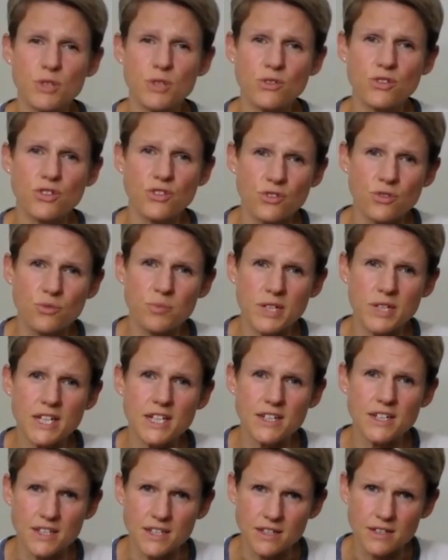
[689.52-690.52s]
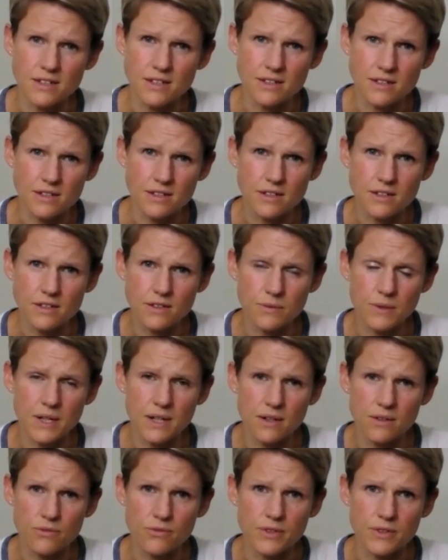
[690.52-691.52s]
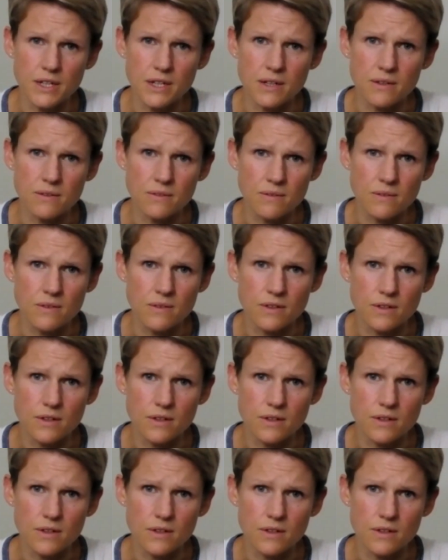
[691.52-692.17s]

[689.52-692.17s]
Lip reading: emotional burden as well for you.